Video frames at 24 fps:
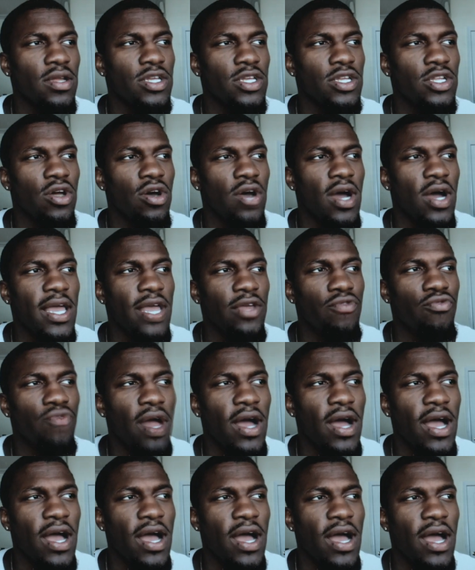
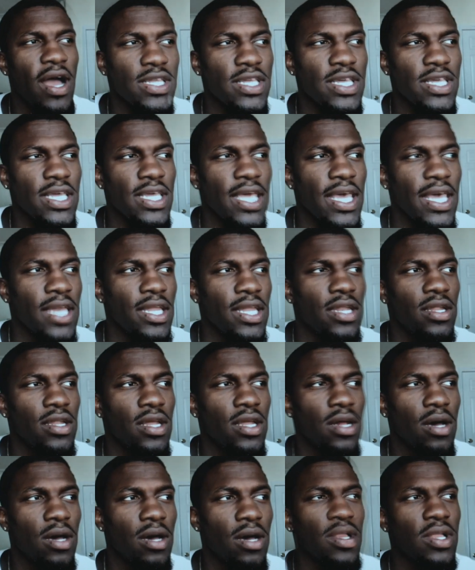I really hit
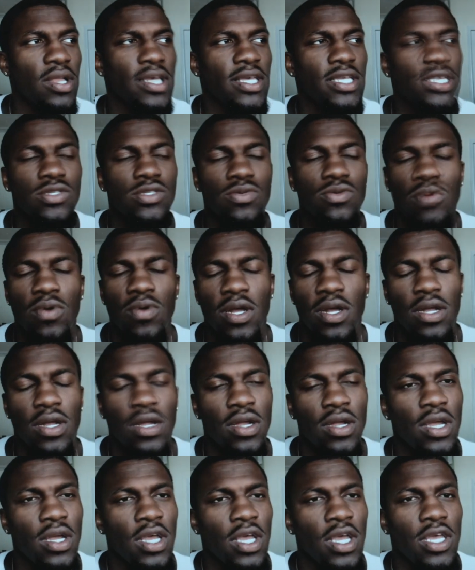a place
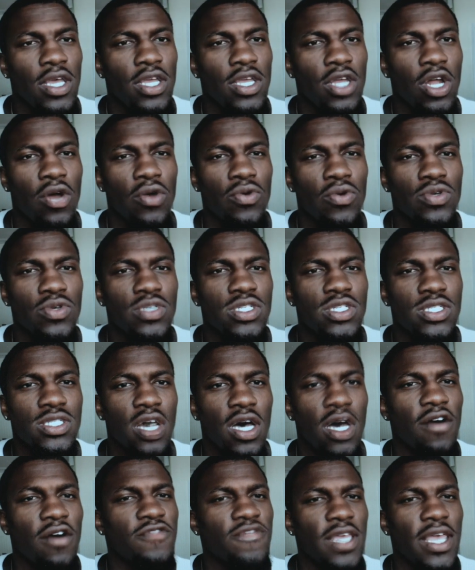where, it was
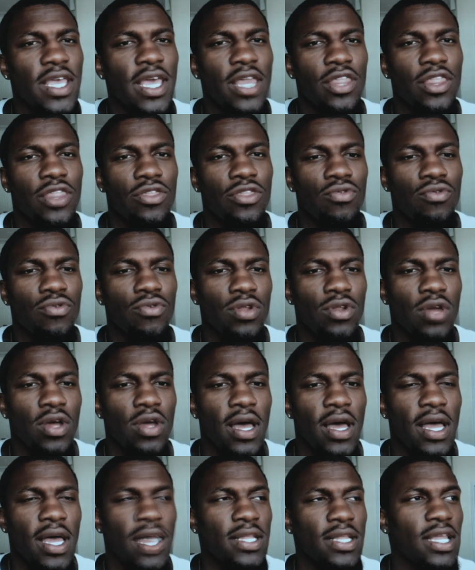tough to get through.
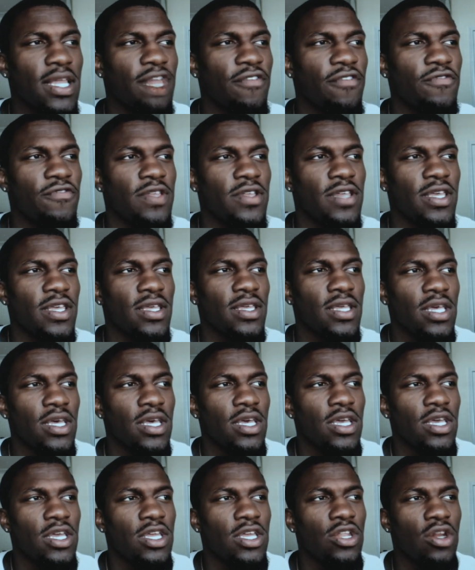I definitely,
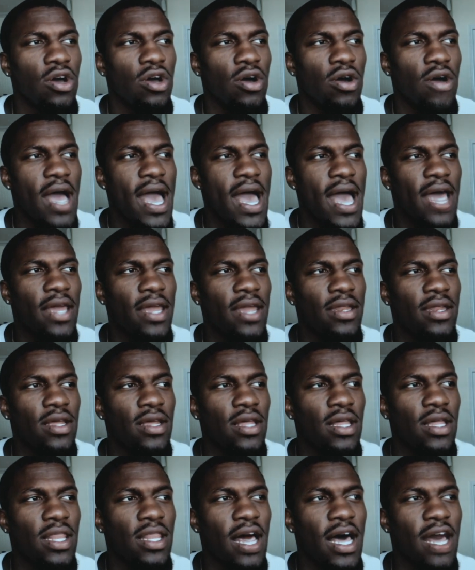had
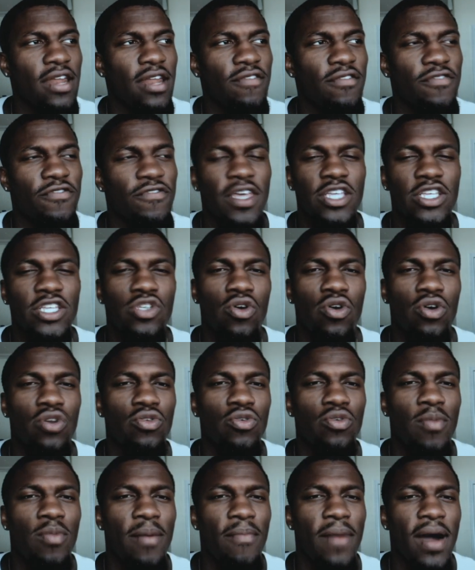a lot of things going
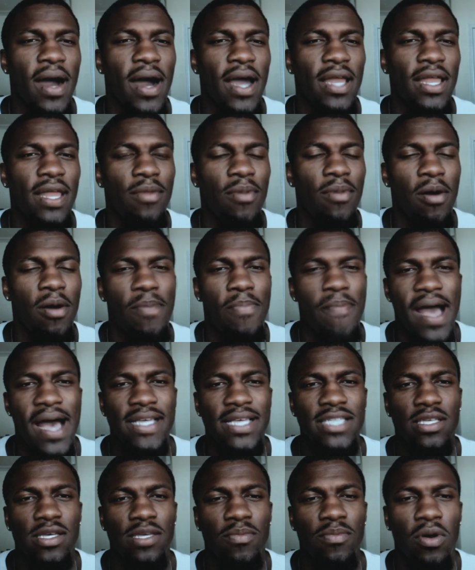through my mind about
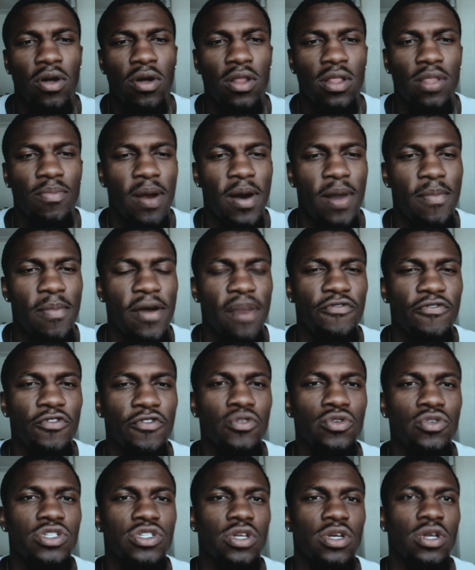basketball, about my
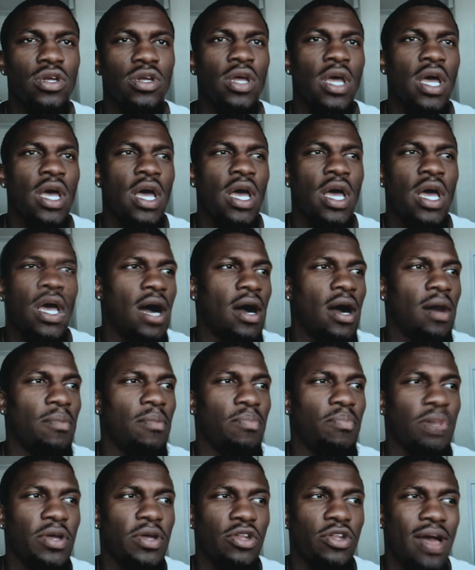future.
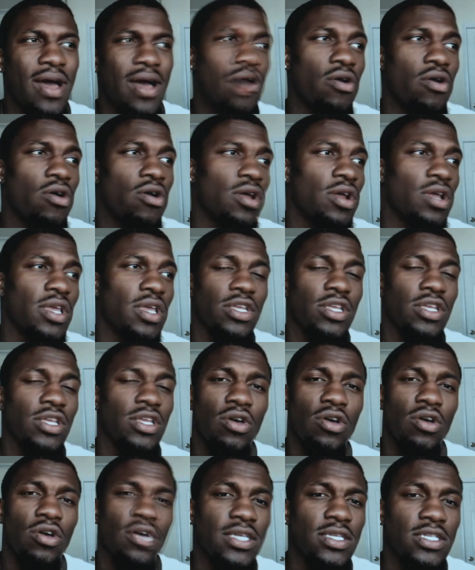But, at
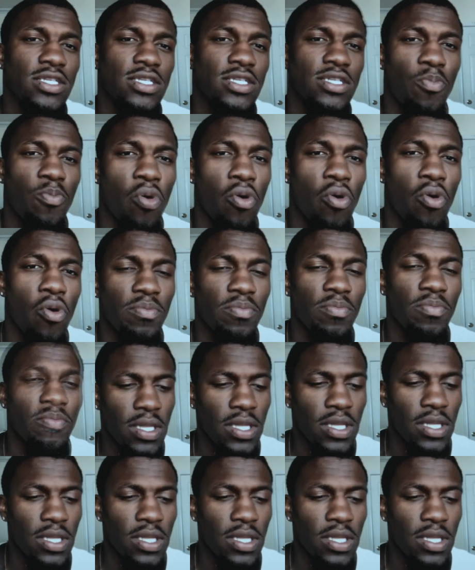Oregon, they supported me.